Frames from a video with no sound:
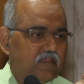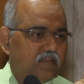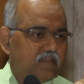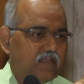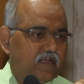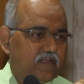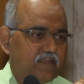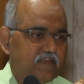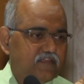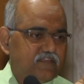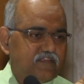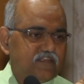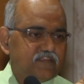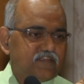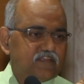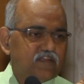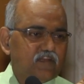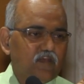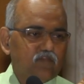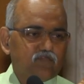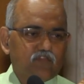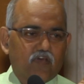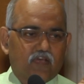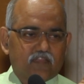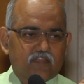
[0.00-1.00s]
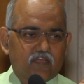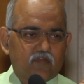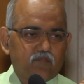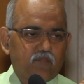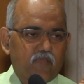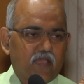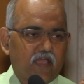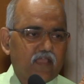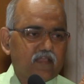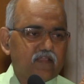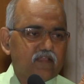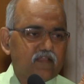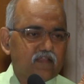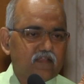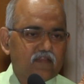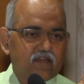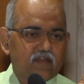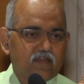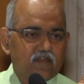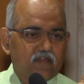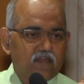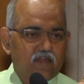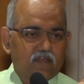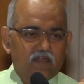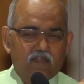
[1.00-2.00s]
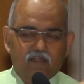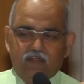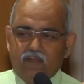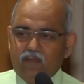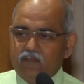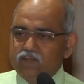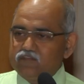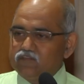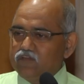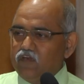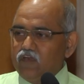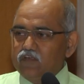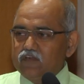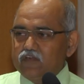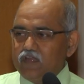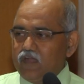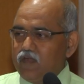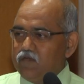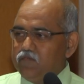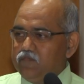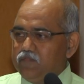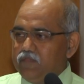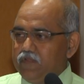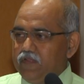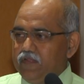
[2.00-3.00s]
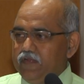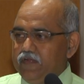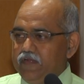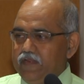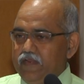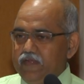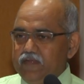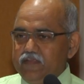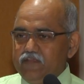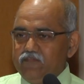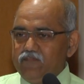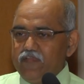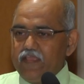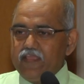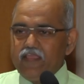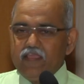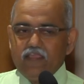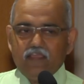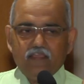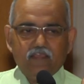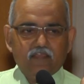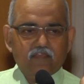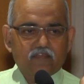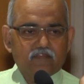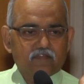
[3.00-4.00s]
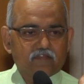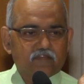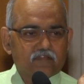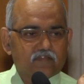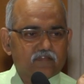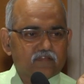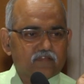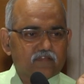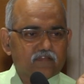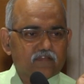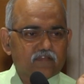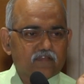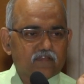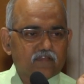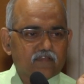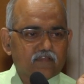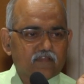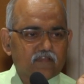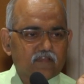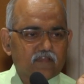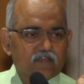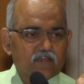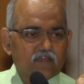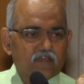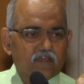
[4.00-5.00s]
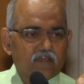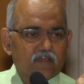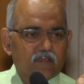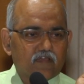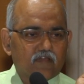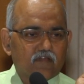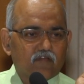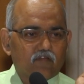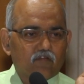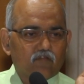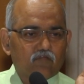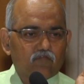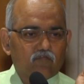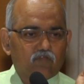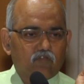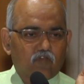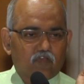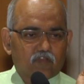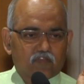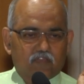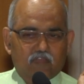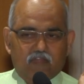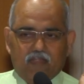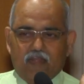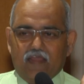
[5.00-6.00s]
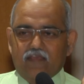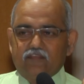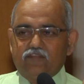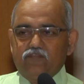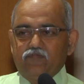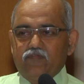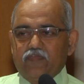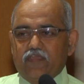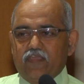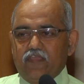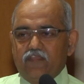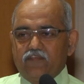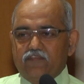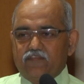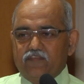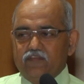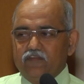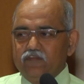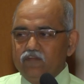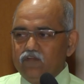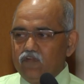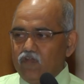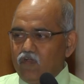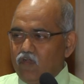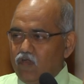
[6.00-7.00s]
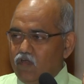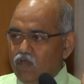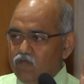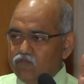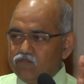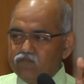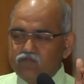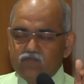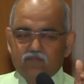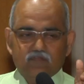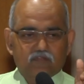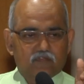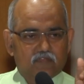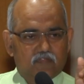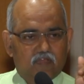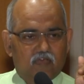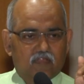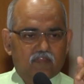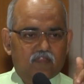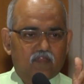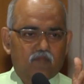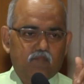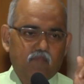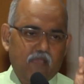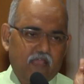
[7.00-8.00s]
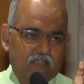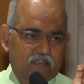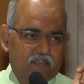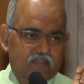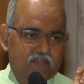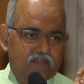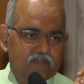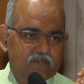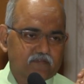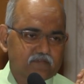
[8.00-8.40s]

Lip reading: The decision of the other bank does not come in any way for the classification of the other bank.